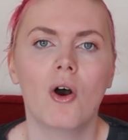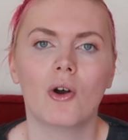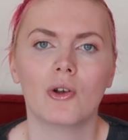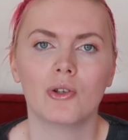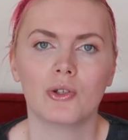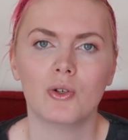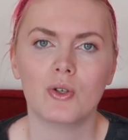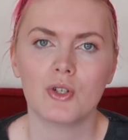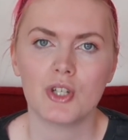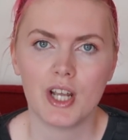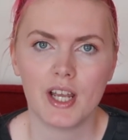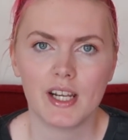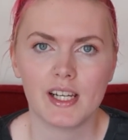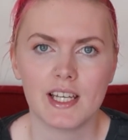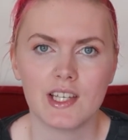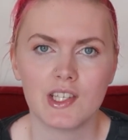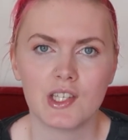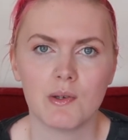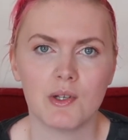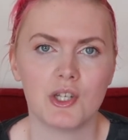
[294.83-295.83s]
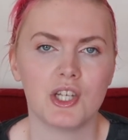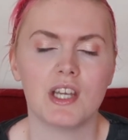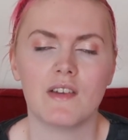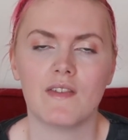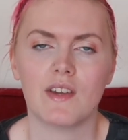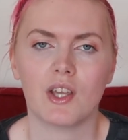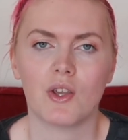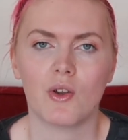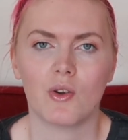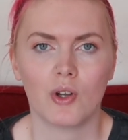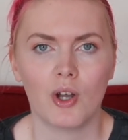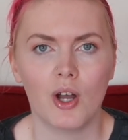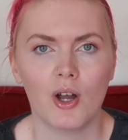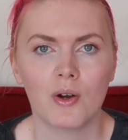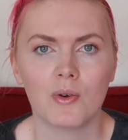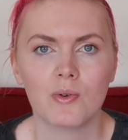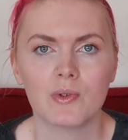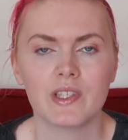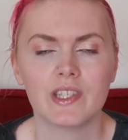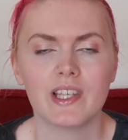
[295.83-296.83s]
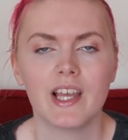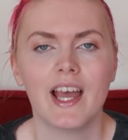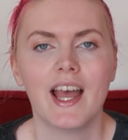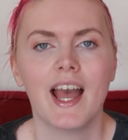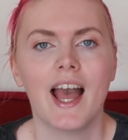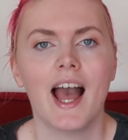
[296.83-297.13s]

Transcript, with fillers: on your journey to achieving your goals.